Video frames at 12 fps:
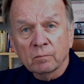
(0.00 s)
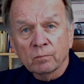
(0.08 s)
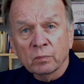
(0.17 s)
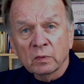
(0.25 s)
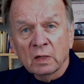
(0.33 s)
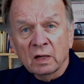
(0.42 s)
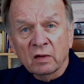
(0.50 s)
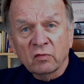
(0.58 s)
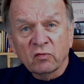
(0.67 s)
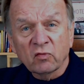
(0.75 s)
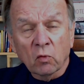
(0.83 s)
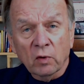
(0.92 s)
and
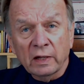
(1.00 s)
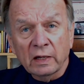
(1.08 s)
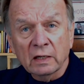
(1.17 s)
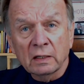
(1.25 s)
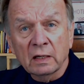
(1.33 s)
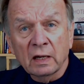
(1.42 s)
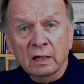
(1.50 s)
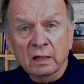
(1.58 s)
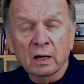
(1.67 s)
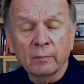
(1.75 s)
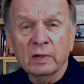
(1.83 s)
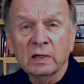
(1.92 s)
sorting it and
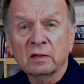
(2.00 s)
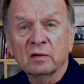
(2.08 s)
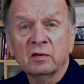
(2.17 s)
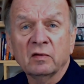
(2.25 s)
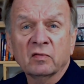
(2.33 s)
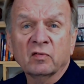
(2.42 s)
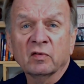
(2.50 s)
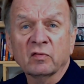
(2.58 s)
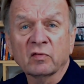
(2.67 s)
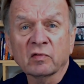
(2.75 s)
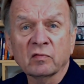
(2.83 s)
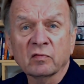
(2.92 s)
coming to
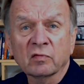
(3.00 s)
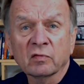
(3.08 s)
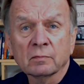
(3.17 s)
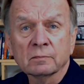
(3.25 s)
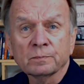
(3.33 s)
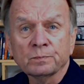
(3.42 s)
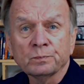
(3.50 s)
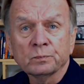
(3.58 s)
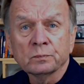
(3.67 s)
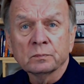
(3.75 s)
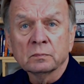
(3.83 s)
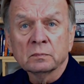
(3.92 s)
decisions.
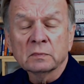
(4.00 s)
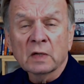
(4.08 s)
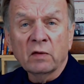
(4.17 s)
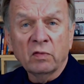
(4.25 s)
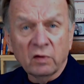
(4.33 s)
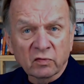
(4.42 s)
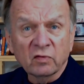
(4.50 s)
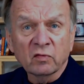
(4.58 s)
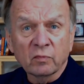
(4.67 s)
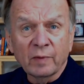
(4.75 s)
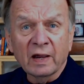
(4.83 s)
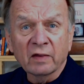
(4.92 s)
This is
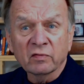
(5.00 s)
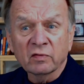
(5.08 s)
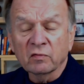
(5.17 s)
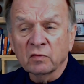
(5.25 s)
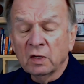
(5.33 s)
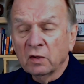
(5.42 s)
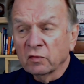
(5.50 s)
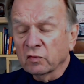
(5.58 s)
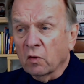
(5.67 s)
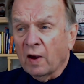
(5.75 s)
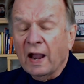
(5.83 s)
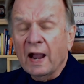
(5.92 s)
massive. So
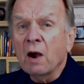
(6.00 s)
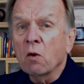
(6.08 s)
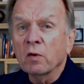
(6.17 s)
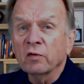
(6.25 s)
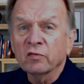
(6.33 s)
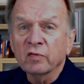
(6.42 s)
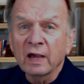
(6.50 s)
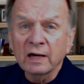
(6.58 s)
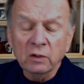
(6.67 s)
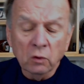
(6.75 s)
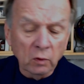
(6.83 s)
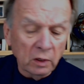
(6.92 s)
how is that
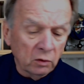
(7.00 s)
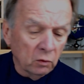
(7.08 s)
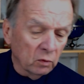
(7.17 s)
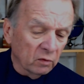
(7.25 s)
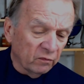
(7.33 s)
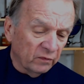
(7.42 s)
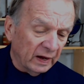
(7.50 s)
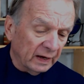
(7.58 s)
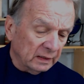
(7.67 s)
going to affect